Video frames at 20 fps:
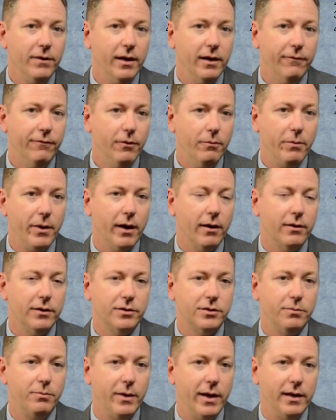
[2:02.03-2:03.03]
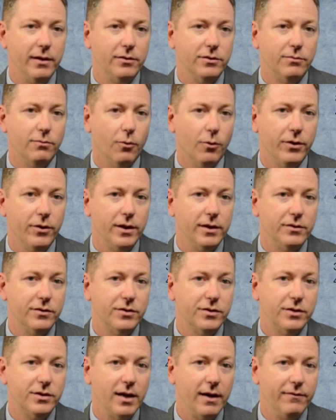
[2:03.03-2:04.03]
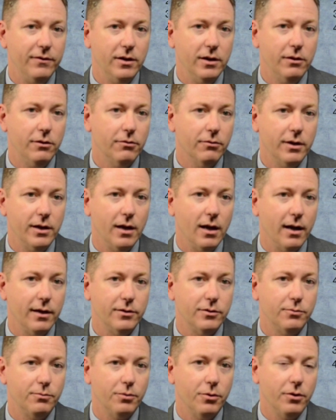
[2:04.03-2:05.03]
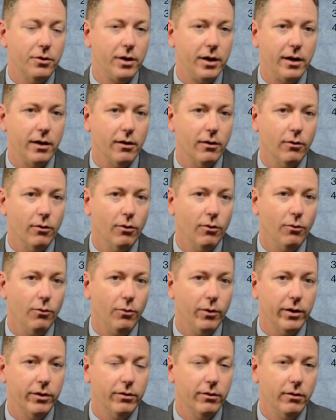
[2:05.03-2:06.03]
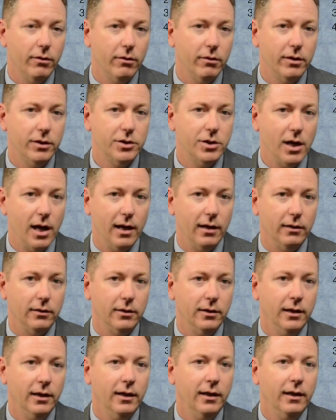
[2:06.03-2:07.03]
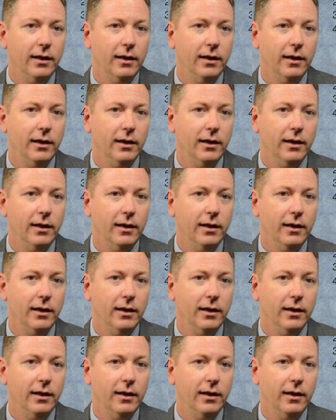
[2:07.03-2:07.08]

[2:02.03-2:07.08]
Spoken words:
if a parent spends than 73 nights per year with the child.